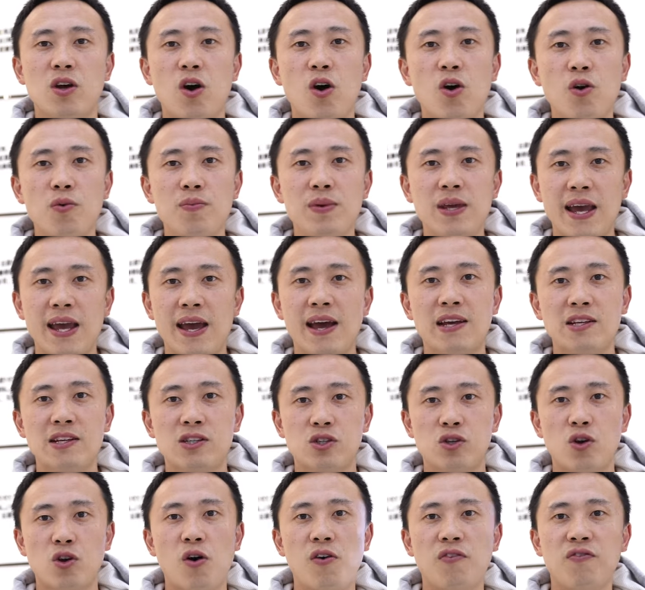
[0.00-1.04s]

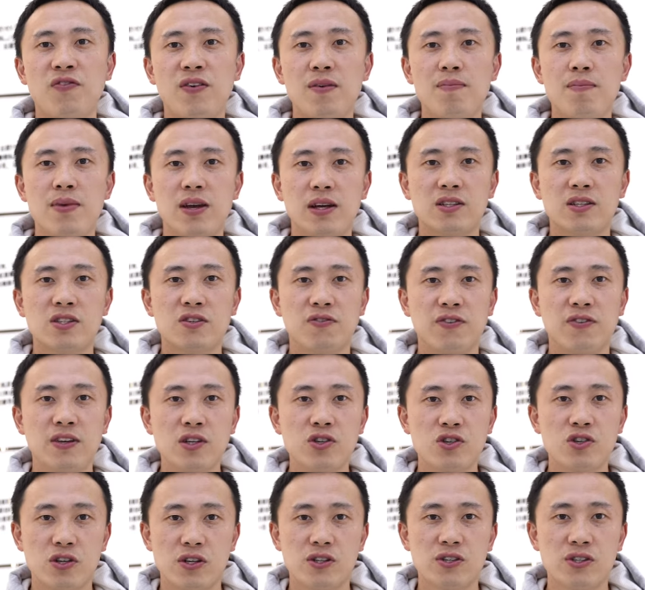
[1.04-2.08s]
OBS or vMix
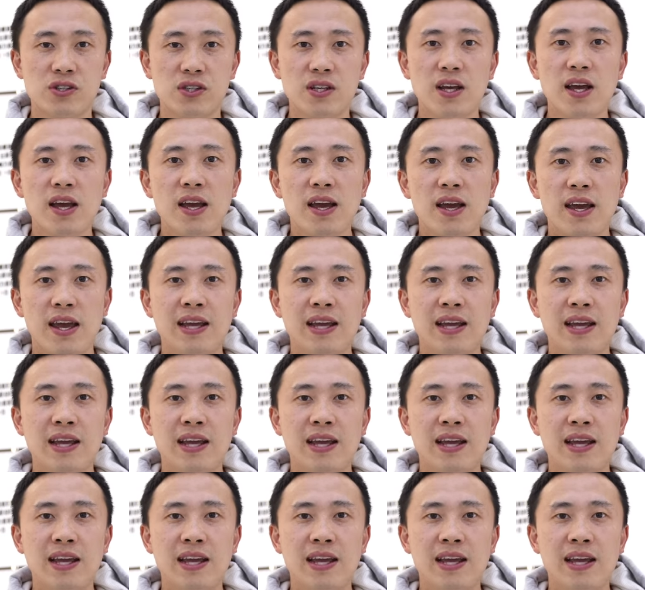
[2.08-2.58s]
features